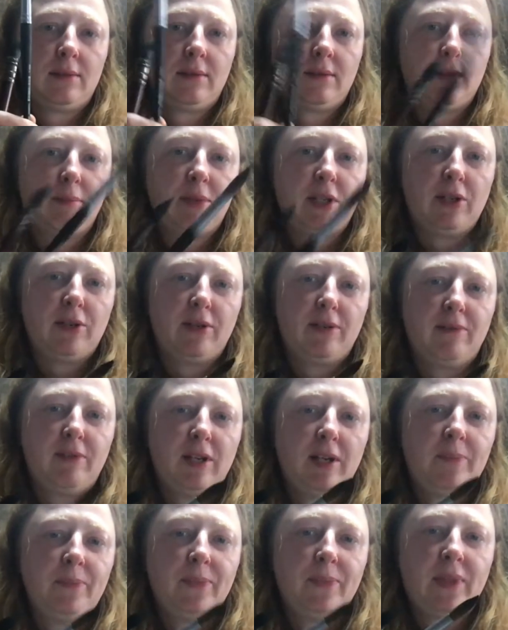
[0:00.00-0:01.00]
the bigger
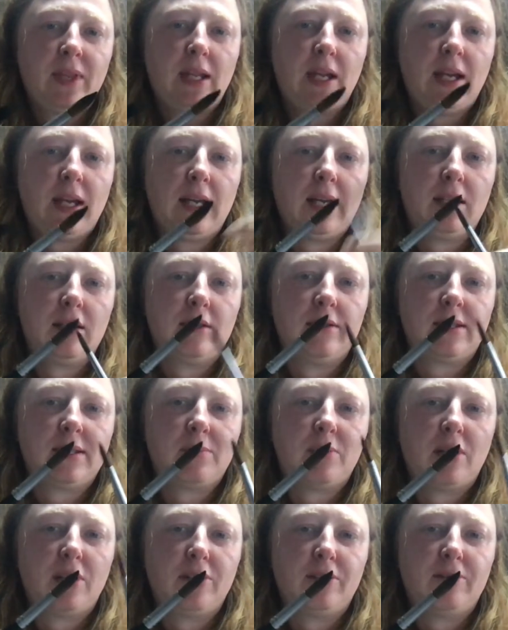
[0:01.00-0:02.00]
one and the
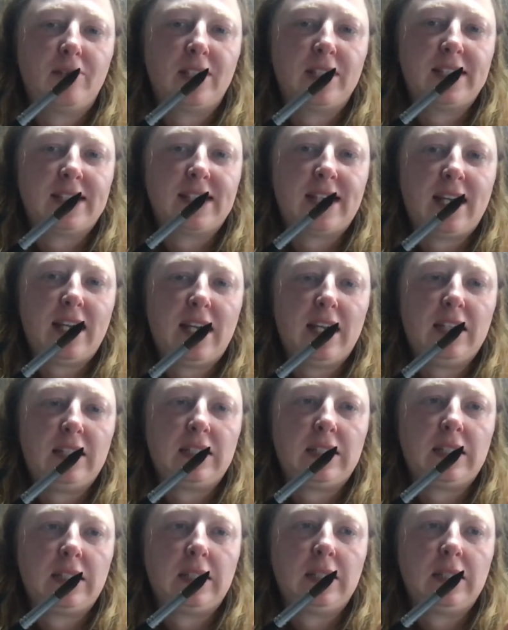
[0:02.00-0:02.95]
smaller one is 8